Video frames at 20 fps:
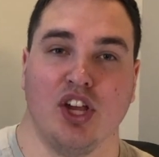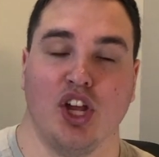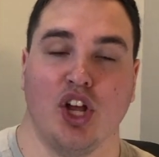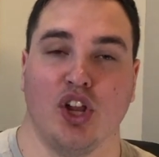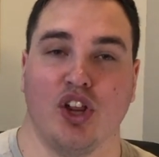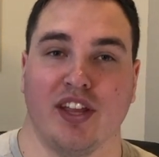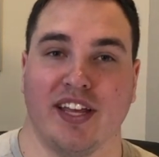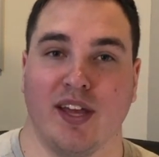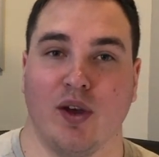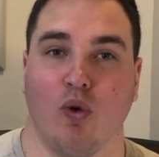you
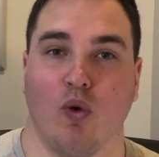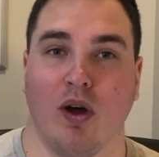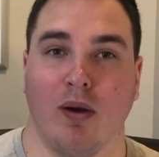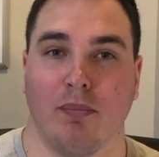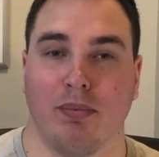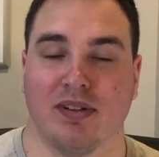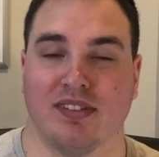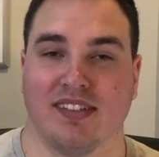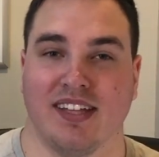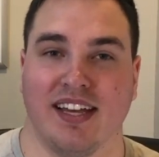only get
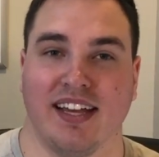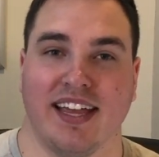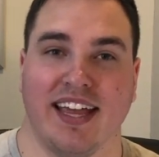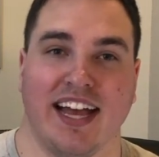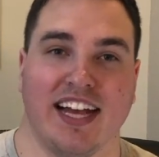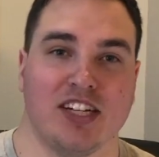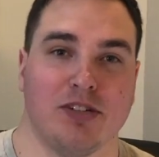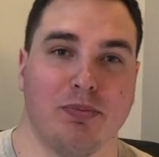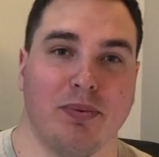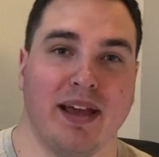1%
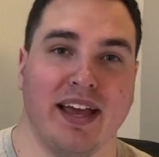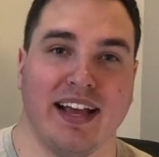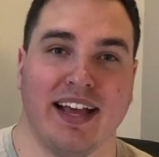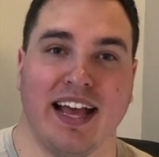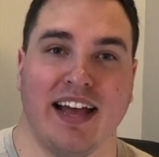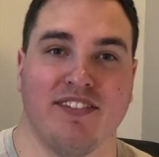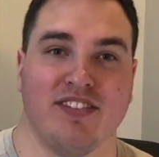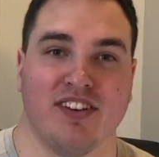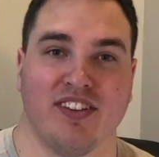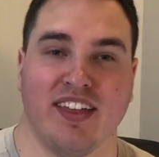cash back
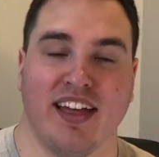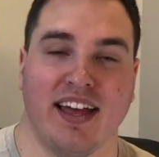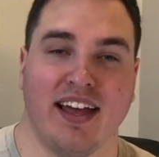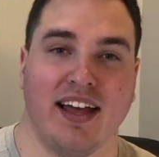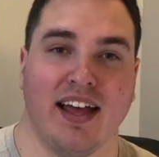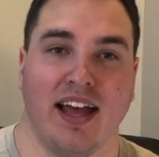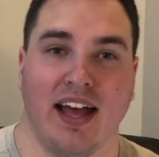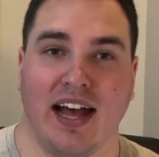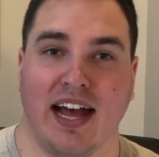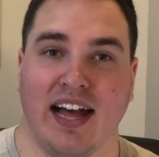after
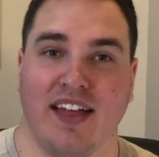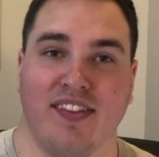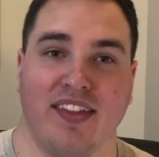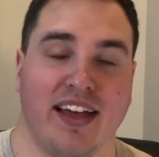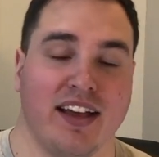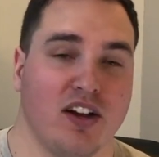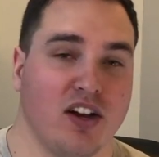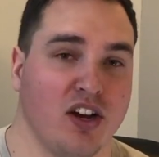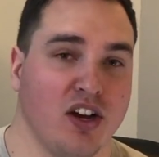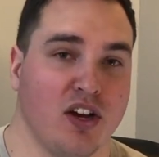that on
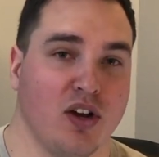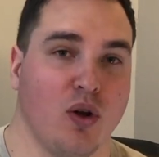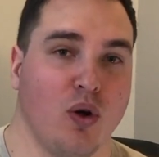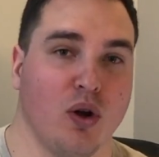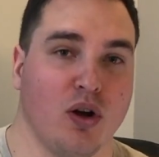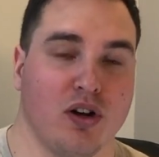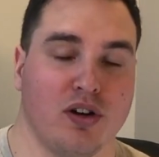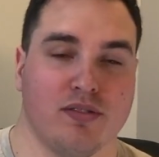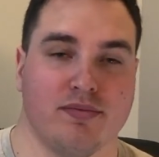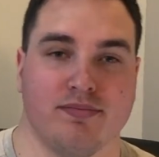that current
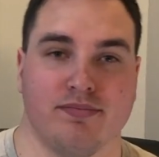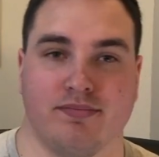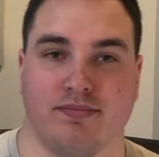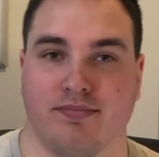quarter.